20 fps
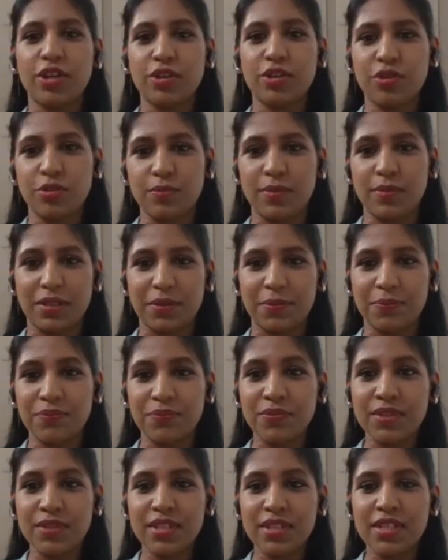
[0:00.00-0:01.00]
Kumar.
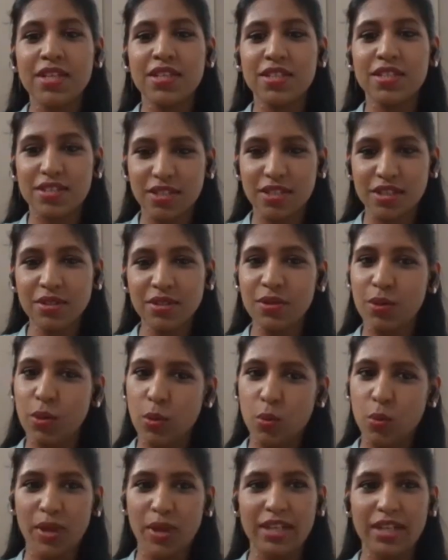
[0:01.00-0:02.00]
Sir,
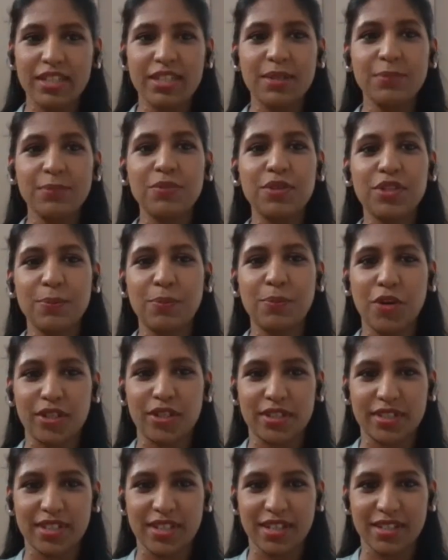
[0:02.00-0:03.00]
welcome to the
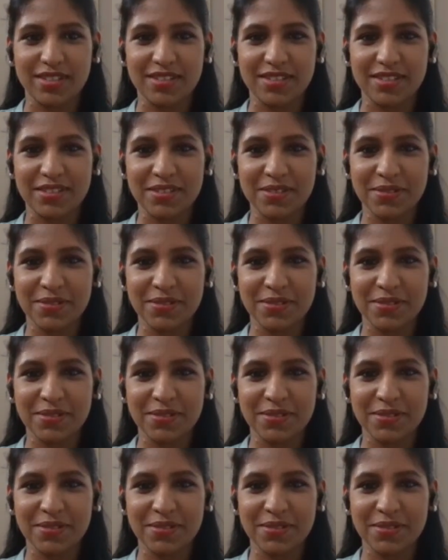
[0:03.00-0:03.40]
podcast.